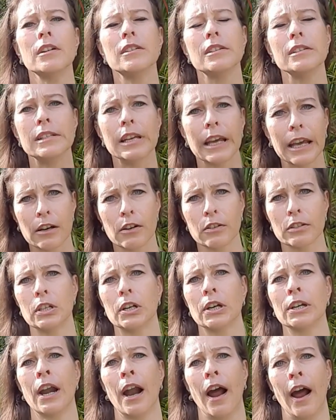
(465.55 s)
The ticos
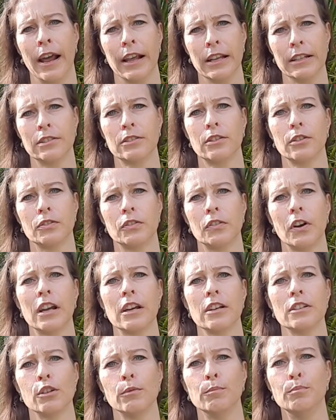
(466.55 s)
are nice. Costa
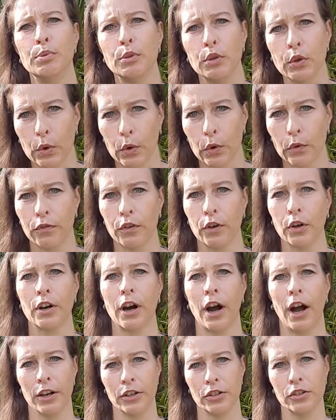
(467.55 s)
Rica is a beautiful
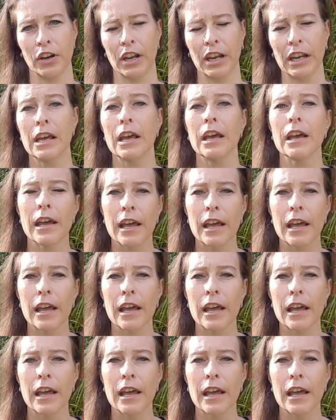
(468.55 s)
country.